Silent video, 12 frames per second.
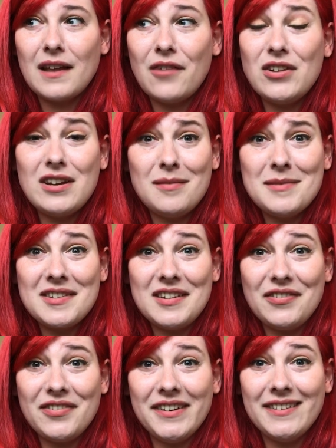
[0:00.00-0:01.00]
every time is
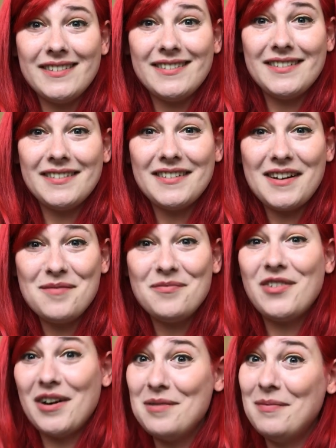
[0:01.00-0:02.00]
different.
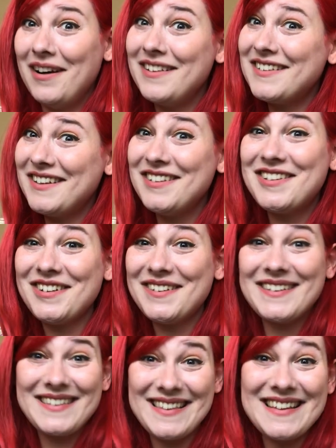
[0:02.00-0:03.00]
I'm very much
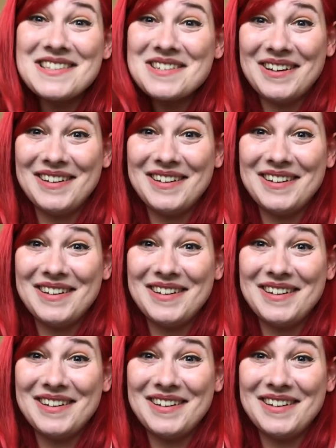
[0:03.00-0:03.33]
enjoying this